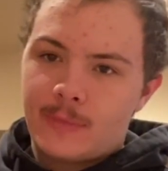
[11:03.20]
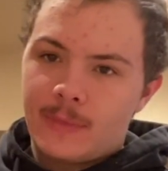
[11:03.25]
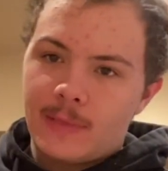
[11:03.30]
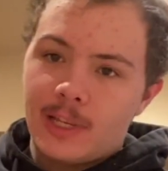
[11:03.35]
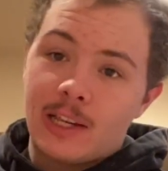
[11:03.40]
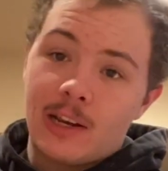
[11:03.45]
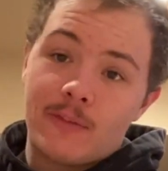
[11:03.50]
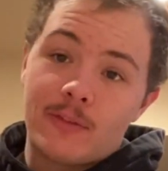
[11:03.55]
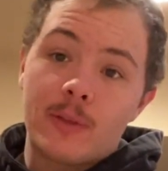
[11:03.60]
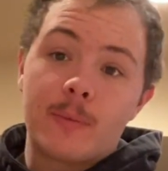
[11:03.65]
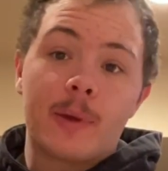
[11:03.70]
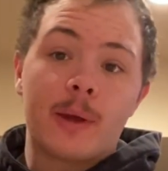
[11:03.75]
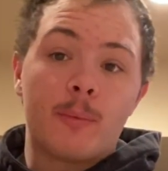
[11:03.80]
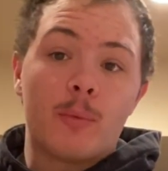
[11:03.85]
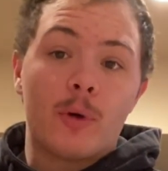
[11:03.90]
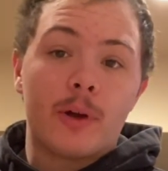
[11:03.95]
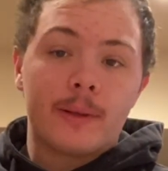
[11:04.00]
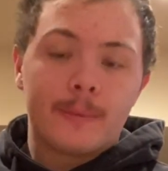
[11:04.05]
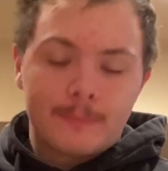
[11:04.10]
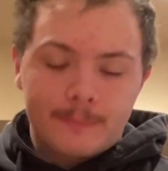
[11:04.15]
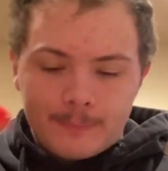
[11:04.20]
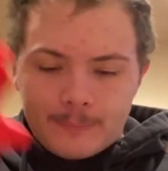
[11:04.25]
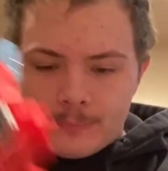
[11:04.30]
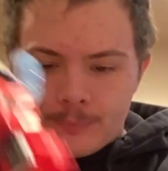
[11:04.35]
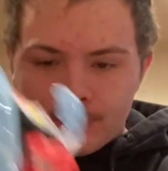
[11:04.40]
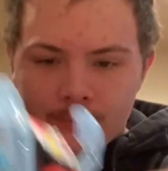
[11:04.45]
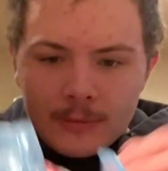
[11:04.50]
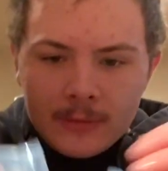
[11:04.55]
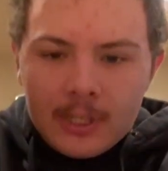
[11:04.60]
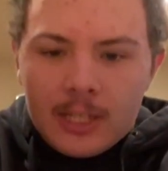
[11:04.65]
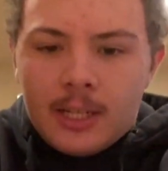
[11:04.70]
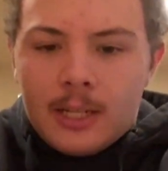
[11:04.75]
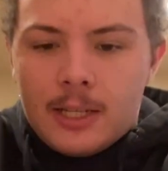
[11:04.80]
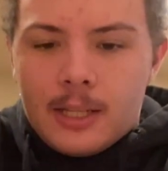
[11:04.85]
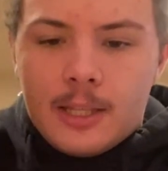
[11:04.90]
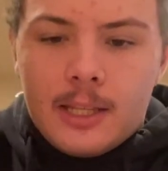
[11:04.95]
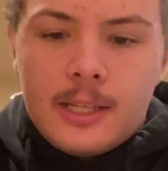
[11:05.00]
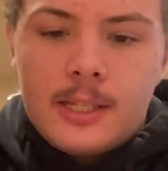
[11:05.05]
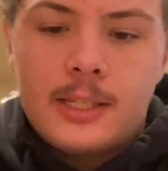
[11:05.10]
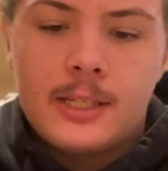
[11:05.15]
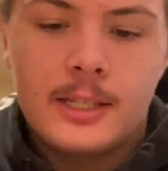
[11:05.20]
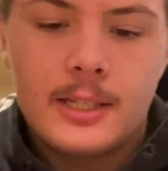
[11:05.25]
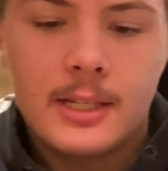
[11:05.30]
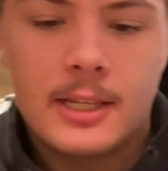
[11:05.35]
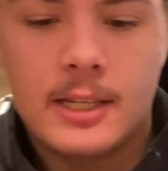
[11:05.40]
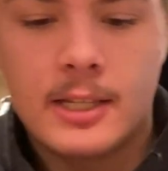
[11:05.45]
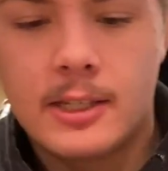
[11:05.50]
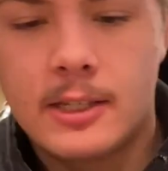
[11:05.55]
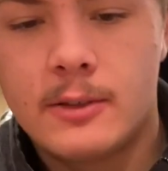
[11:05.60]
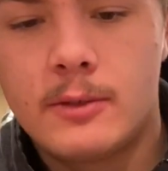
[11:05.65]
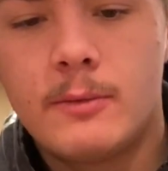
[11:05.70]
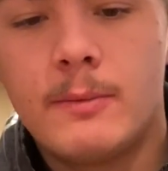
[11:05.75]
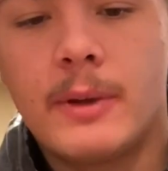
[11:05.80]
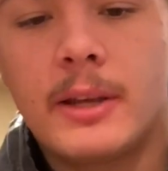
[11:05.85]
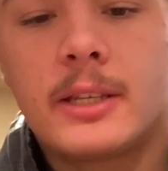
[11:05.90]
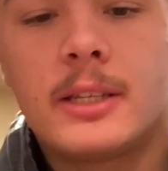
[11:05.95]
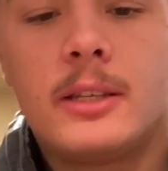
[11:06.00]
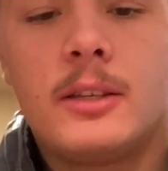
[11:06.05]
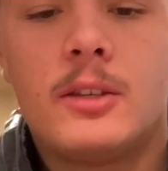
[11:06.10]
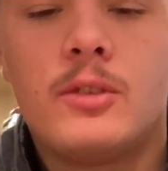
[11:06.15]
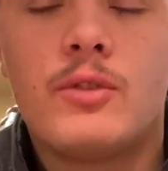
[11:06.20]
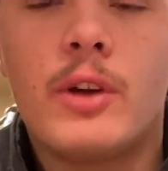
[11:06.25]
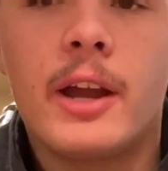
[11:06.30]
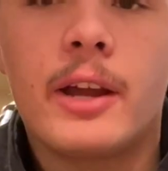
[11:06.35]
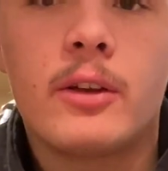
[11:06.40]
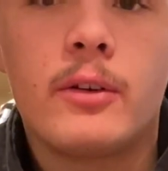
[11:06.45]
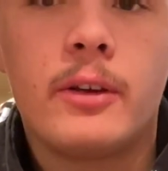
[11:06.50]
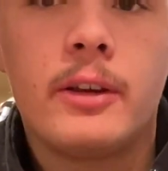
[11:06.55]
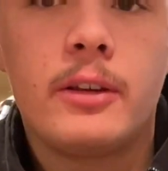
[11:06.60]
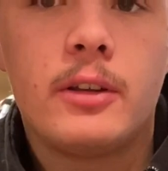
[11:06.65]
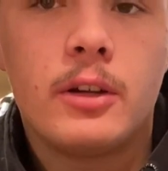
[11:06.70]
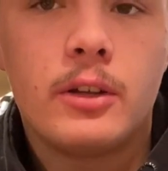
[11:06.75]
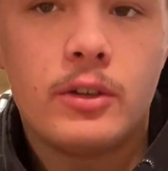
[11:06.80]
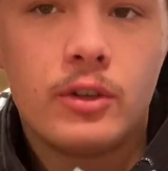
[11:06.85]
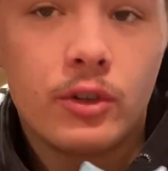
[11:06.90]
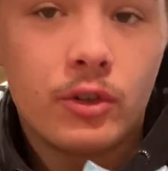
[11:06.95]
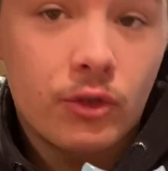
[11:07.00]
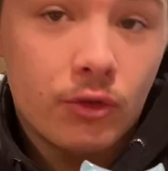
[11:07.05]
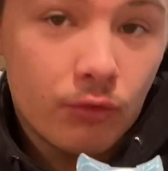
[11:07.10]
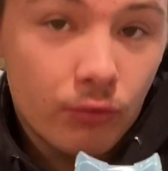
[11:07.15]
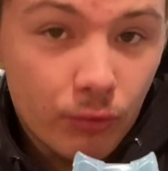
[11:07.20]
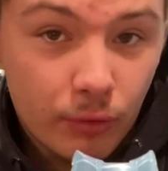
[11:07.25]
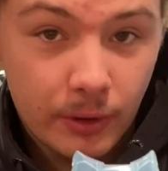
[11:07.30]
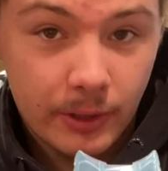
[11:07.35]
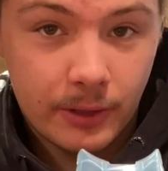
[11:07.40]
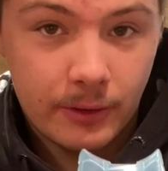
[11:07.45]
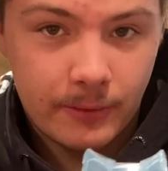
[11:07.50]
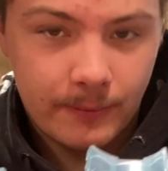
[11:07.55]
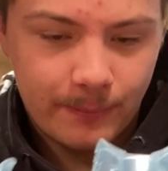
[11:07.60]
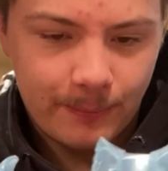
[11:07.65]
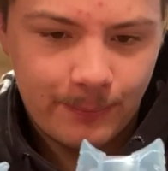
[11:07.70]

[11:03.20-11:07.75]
enough of the big boy. This is my Dragonoid Destroyer.